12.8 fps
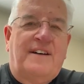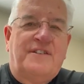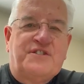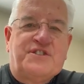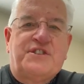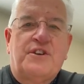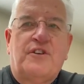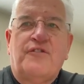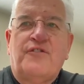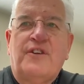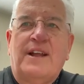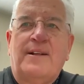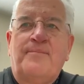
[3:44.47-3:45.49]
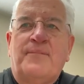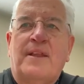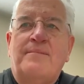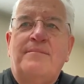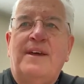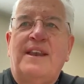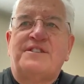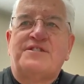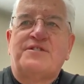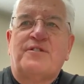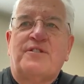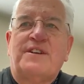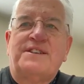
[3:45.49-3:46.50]
serving
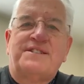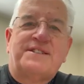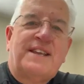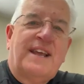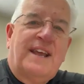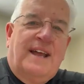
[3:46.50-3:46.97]
ministries